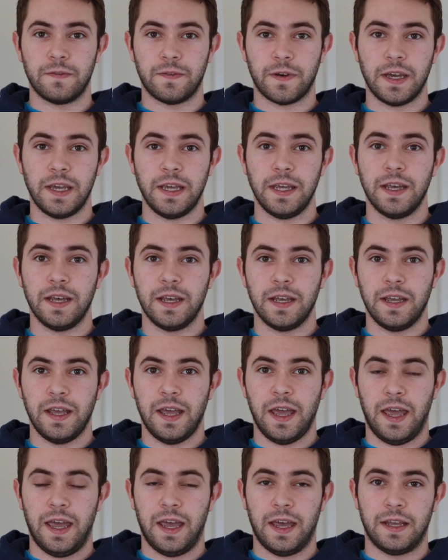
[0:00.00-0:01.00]
fight,
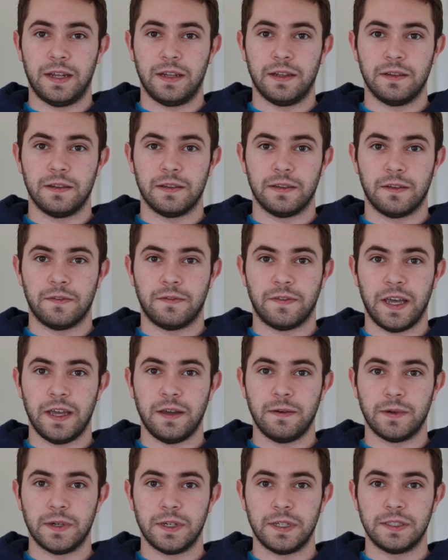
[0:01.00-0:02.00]
and the
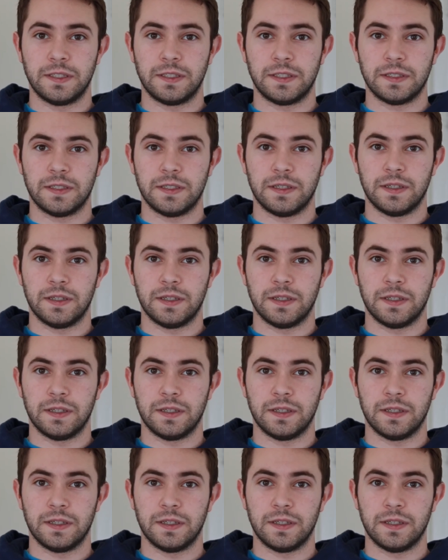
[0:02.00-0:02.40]
fight was